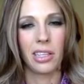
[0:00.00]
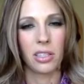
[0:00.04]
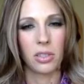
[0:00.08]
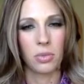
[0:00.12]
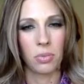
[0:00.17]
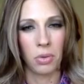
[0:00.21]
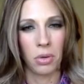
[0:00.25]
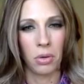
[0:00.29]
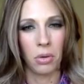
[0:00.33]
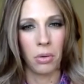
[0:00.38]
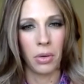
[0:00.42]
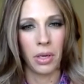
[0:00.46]

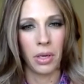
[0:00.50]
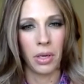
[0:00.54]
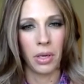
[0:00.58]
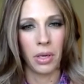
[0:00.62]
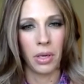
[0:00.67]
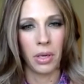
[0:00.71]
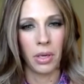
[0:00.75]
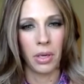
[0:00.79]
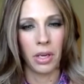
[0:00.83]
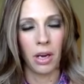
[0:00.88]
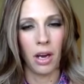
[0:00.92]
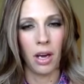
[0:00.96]
things were
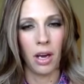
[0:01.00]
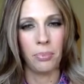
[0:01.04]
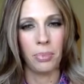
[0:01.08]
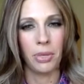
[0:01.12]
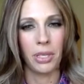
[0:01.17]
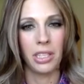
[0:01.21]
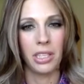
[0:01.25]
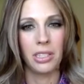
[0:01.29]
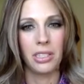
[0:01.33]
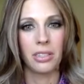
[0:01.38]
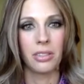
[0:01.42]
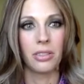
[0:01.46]
going on, but
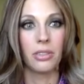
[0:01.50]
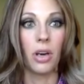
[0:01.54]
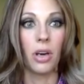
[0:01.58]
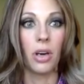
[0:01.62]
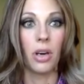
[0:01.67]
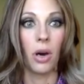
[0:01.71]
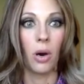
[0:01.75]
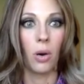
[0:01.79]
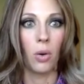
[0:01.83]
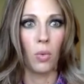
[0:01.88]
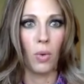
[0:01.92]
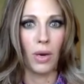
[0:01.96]
he didn't
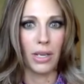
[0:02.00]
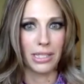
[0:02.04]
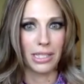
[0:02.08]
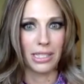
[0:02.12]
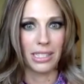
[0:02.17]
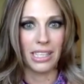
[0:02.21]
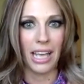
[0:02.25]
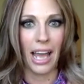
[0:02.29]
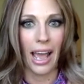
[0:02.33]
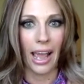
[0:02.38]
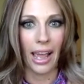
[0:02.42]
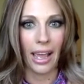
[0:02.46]
know what to
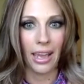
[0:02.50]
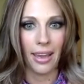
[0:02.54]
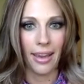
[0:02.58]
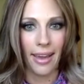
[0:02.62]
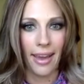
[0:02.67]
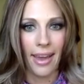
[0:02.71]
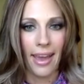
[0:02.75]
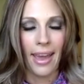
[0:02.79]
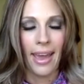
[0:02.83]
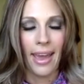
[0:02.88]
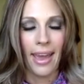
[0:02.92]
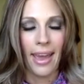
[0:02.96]

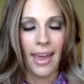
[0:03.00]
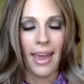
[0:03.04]
say.